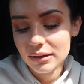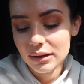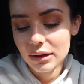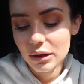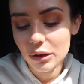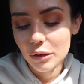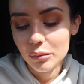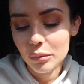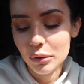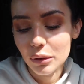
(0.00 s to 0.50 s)

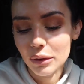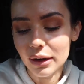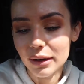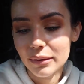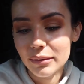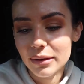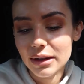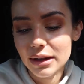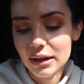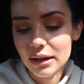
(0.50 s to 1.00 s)
Come on,
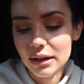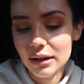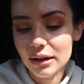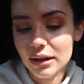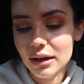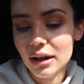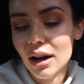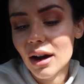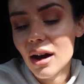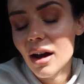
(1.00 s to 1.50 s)
let me
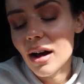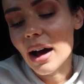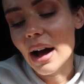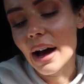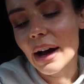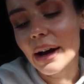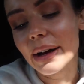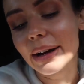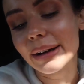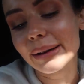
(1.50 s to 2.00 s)

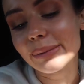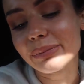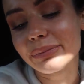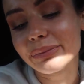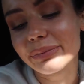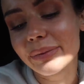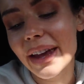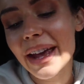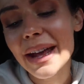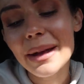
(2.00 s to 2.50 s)

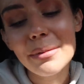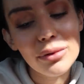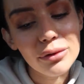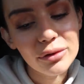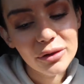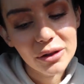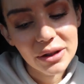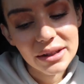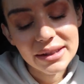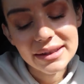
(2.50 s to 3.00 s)
in. Hip
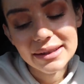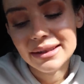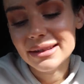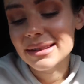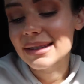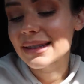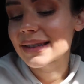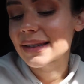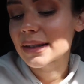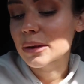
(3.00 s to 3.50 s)
thrust,
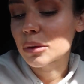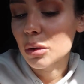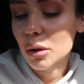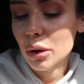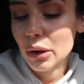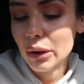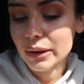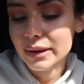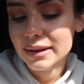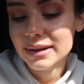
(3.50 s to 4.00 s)

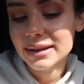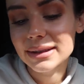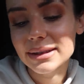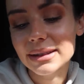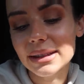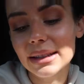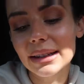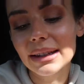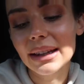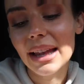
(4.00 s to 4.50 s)

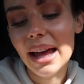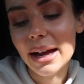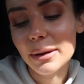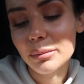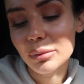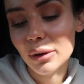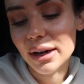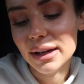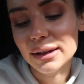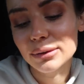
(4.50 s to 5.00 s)
squats,
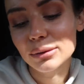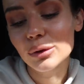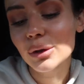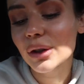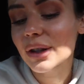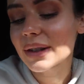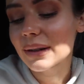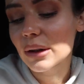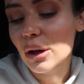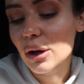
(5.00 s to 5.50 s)
leg press,
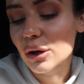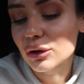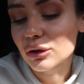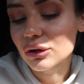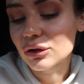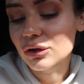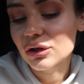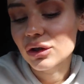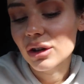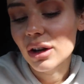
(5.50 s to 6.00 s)
reverse
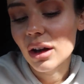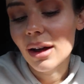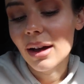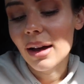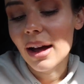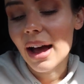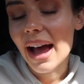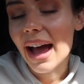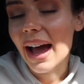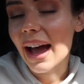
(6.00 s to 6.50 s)
lunge,
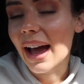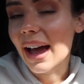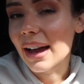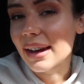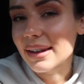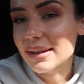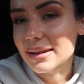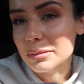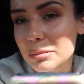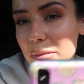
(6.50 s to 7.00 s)

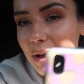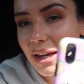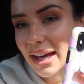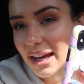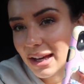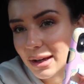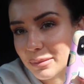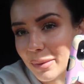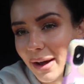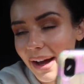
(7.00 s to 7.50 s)
and some
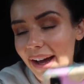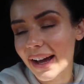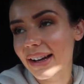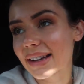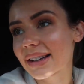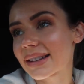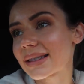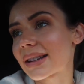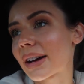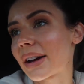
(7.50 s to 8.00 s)

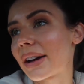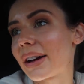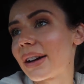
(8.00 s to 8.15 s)
kickbacks.